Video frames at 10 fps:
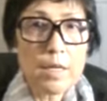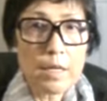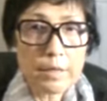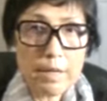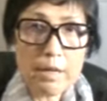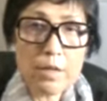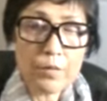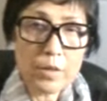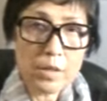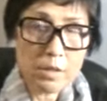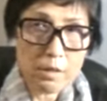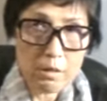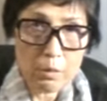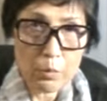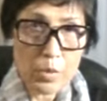Again, if it's in
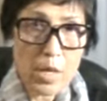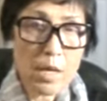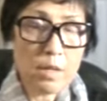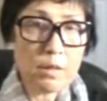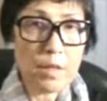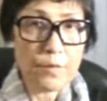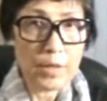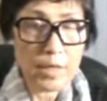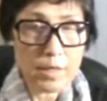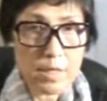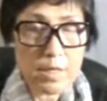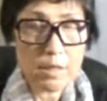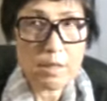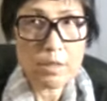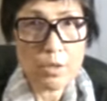the brain,
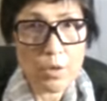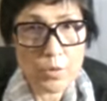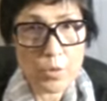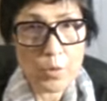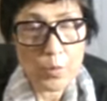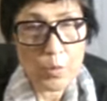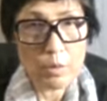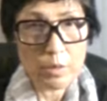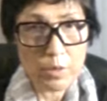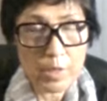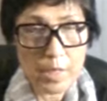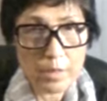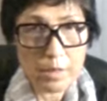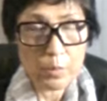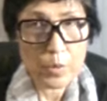encephalitis is also
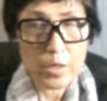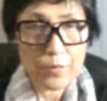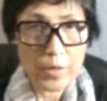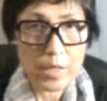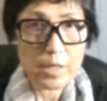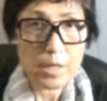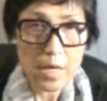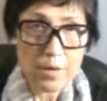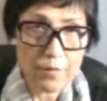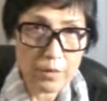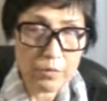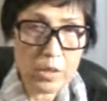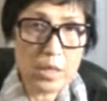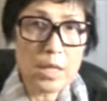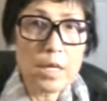localized the brain infection.
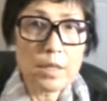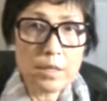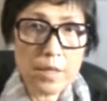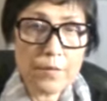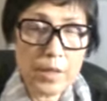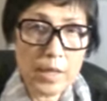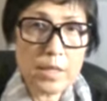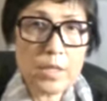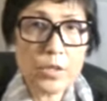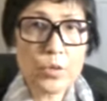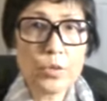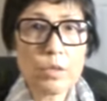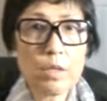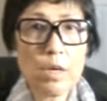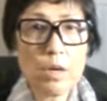However, the encephalitis
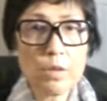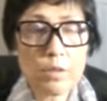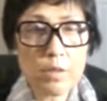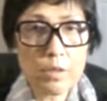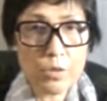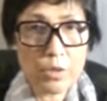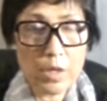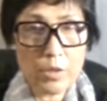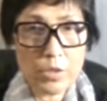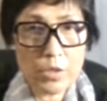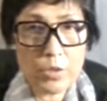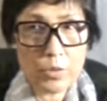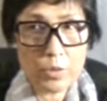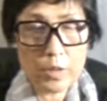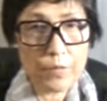could cause the
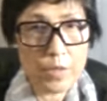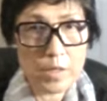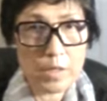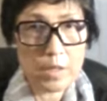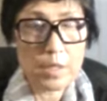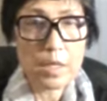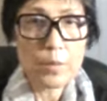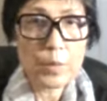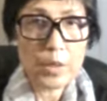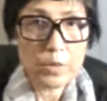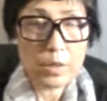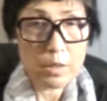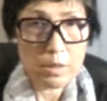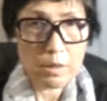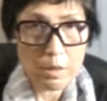neurological deficit because
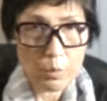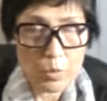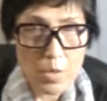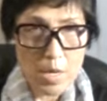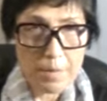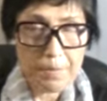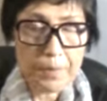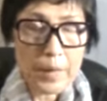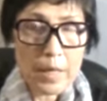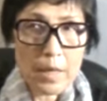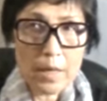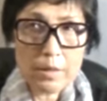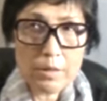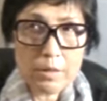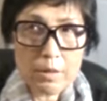it's in the brain.
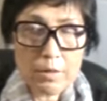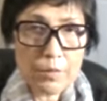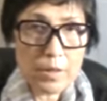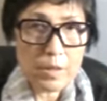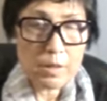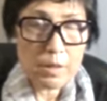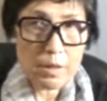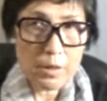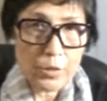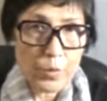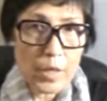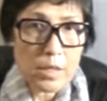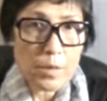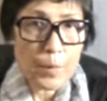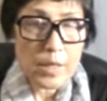And if it's so,
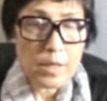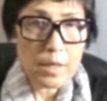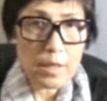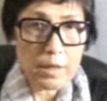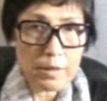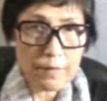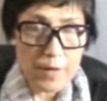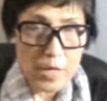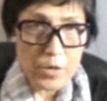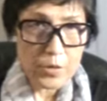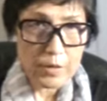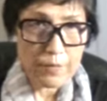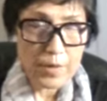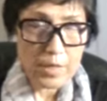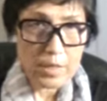that's basically the viral
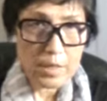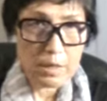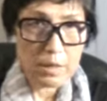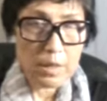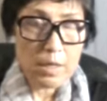infection.